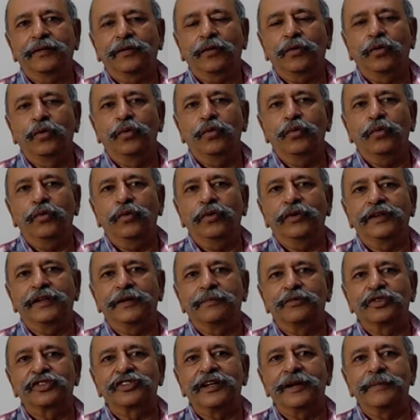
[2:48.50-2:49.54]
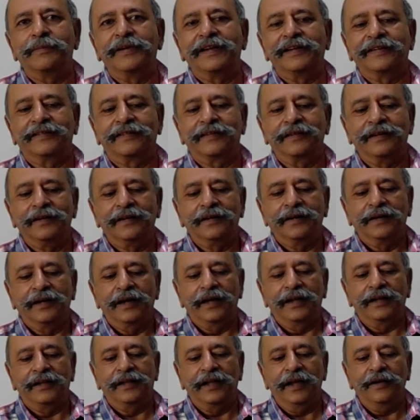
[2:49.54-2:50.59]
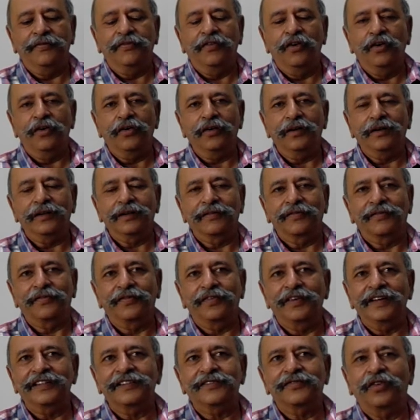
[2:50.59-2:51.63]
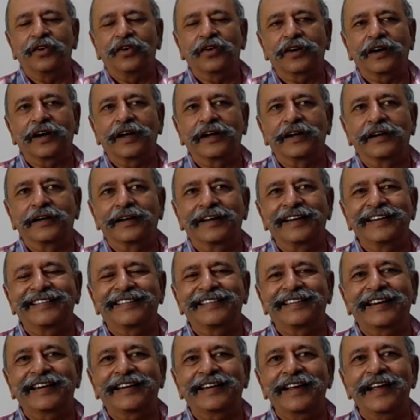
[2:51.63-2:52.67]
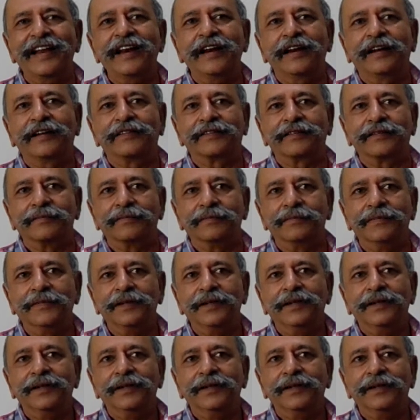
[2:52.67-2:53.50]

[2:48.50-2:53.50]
who the Muslim is. And therefore, the first fault line is sectarianism.